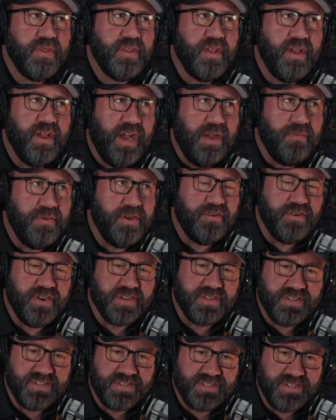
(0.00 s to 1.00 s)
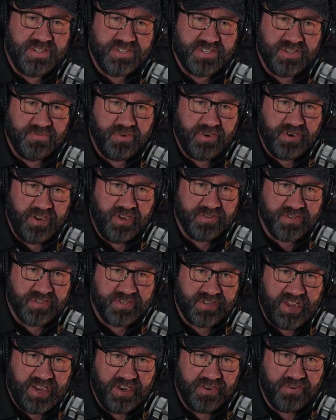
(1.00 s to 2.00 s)
I'm interested to see someone else that's
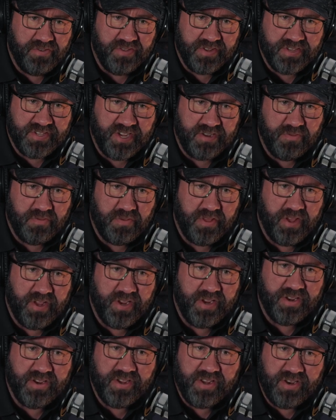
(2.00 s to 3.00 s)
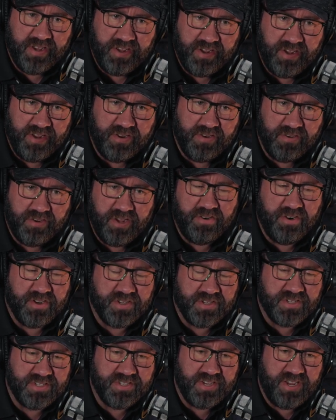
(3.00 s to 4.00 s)
kind of doing the same thing, and interested
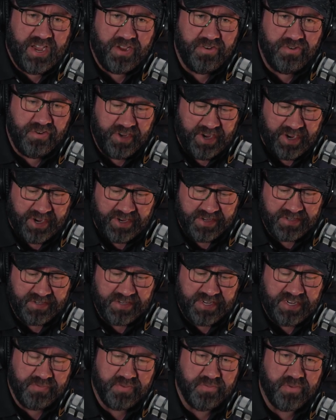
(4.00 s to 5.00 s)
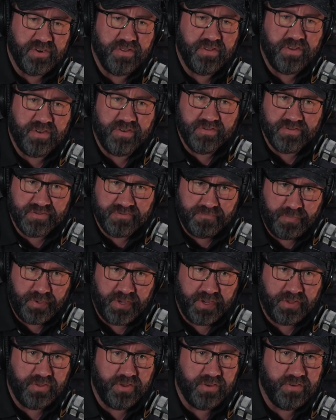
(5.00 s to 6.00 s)
to see how you guys implemented those,
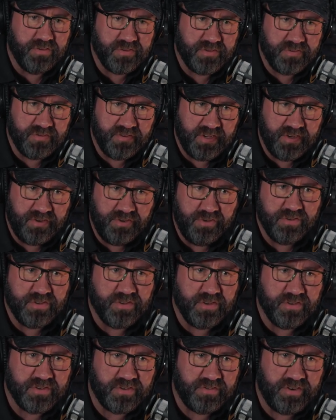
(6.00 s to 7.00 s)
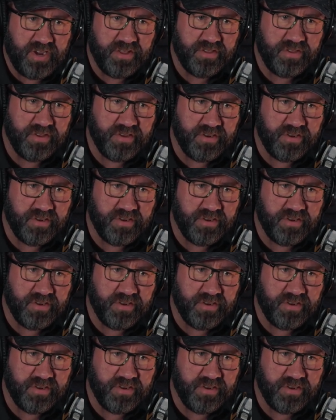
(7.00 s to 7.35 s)
pick those, and use those throughout the